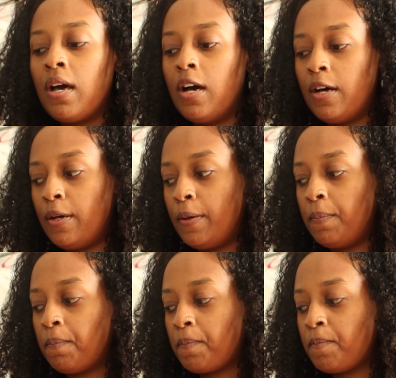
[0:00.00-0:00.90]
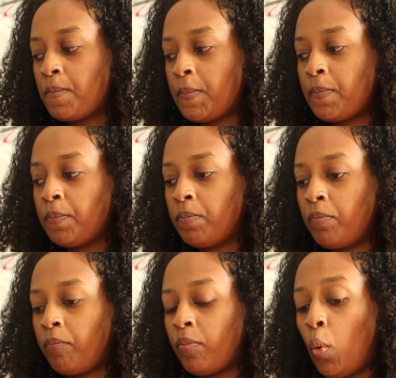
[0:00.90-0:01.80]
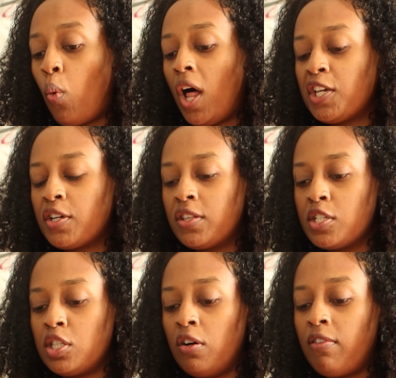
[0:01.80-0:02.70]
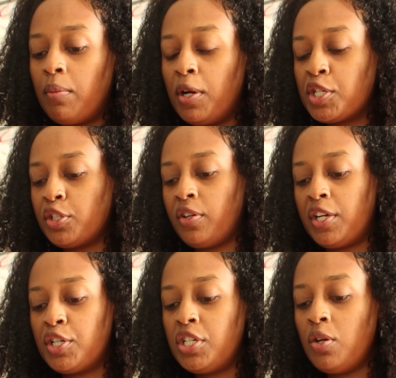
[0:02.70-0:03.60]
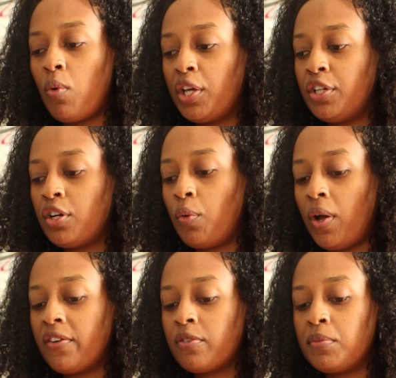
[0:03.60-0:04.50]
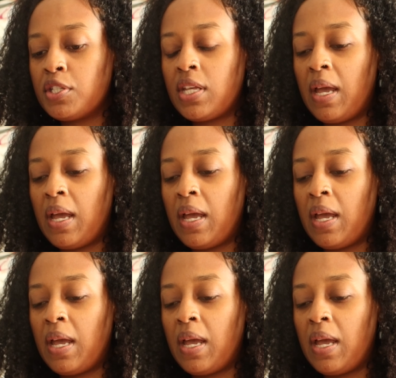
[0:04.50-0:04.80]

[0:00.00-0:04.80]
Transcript: Um while you're in this low vibrational energy, while you're away from this